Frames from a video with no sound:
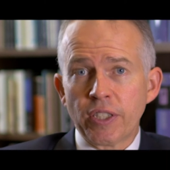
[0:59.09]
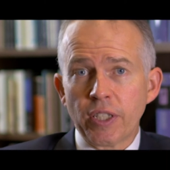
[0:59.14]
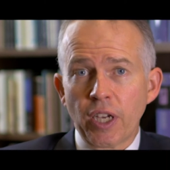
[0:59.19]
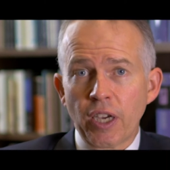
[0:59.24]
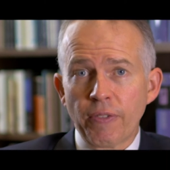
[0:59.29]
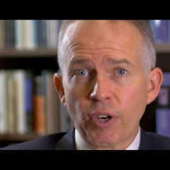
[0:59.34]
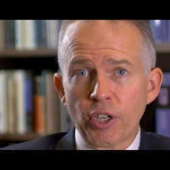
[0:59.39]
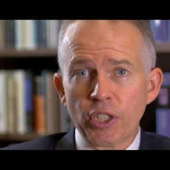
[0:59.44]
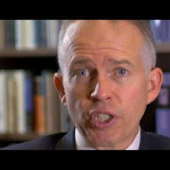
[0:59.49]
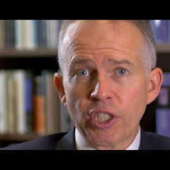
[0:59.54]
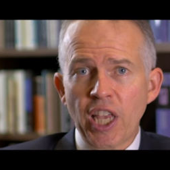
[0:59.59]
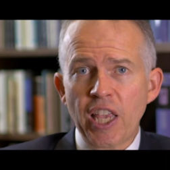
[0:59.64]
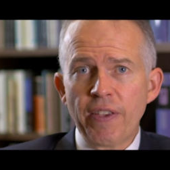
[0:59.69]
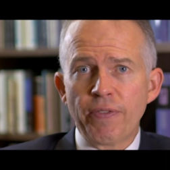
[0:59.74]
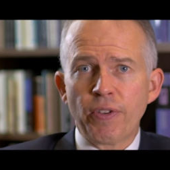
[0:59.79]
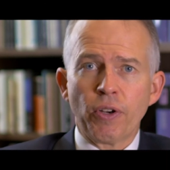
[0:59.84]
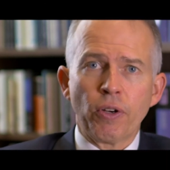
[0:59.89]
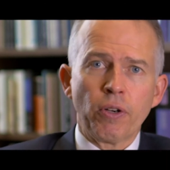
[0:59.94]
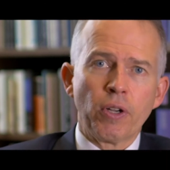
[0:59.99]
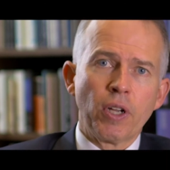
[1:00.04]
of our
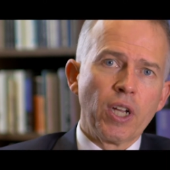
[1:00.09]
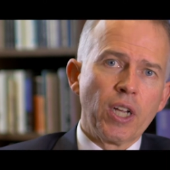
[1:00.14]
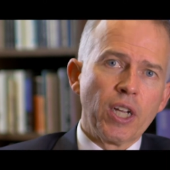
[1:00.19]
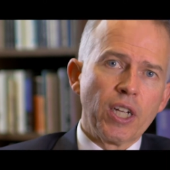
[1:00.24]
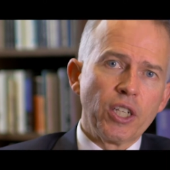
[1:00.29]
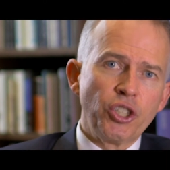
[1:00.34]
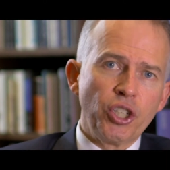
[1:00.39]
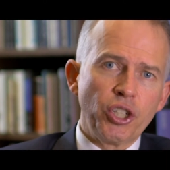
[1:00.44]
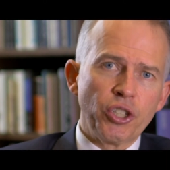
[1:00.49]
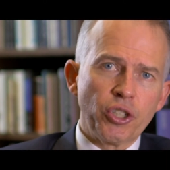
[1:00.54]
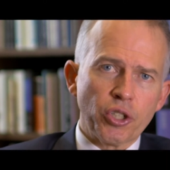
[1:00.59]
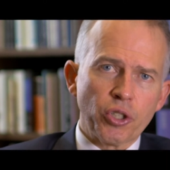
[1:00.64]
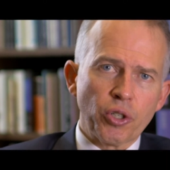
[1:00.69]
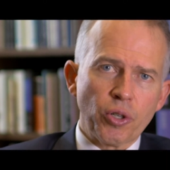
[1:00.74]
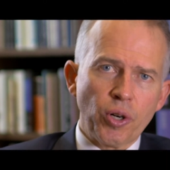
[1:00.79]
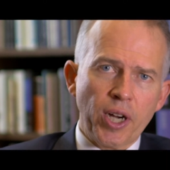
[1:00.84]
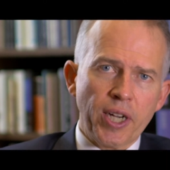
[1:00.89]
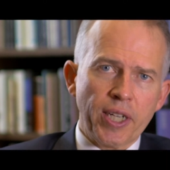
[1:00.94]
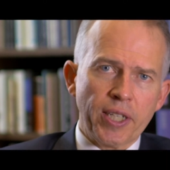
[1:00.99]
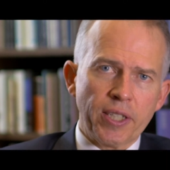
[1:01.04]
Savior, Jesus
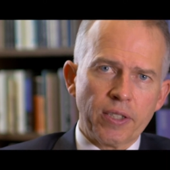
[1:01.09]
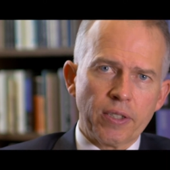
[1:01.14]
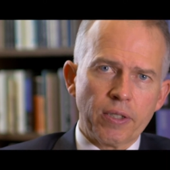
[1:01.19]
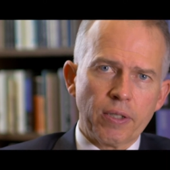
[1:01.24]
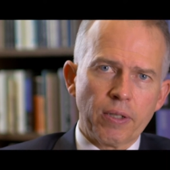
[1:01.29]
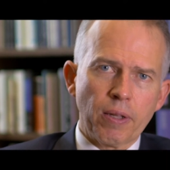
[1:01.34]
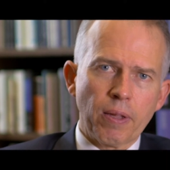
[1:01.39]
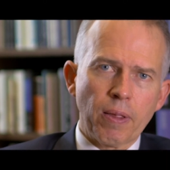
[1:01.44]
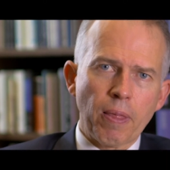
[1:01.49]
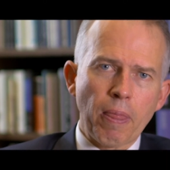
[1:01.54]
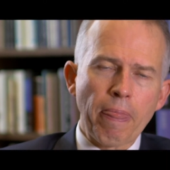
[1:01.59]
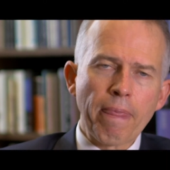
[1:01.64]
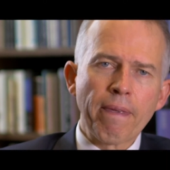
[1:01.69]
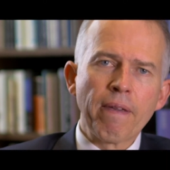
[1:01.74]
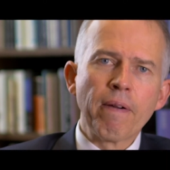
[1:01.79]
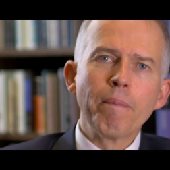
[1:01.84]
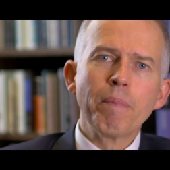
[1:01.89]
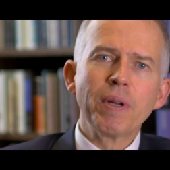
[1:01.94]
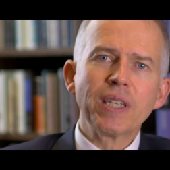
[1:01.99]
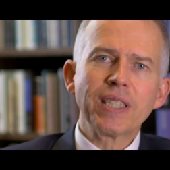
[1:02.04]
Christ.
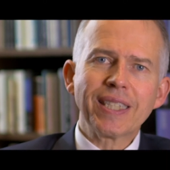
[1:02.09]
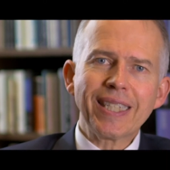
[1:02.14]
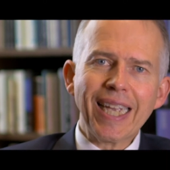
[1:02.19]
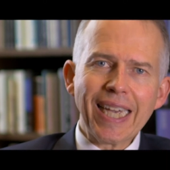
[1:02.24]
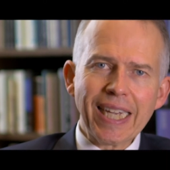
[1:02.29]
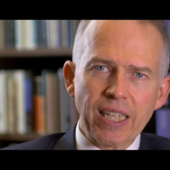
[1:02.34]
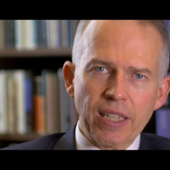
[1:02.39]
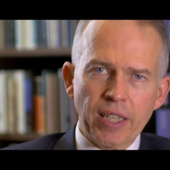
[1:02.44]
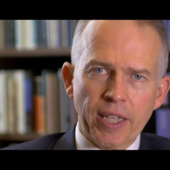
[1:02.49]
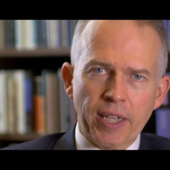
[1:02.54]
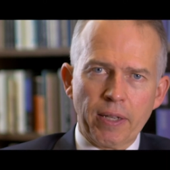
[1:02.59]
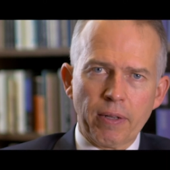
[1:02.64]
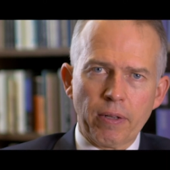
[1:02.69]
But secondly,